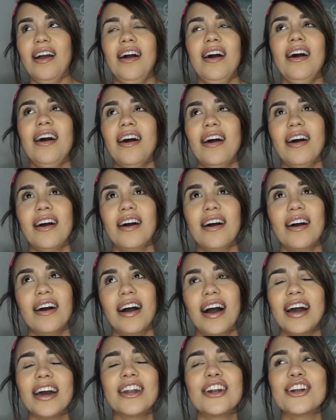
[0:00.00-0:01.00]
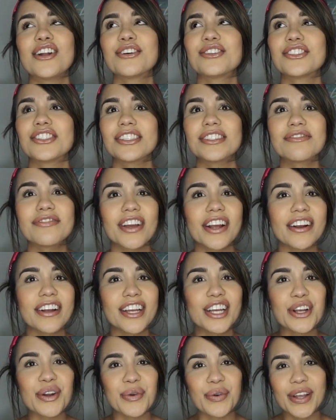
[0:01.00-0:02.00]
I don't know, just
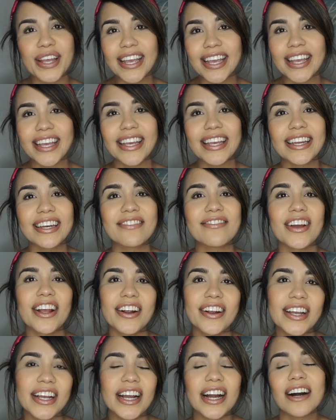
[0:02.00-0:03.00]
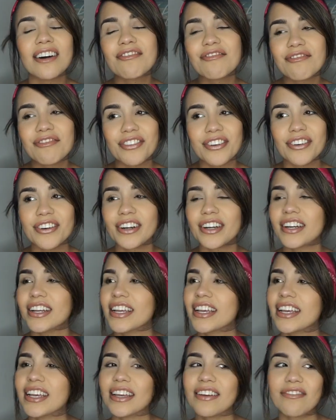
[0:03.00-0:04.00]
very green, very
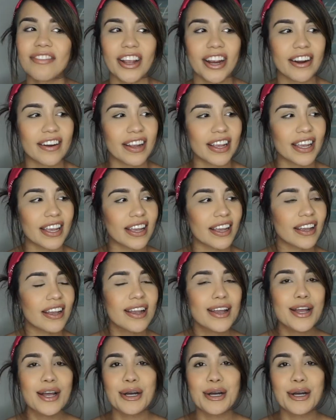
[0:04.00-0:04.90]
comforting, very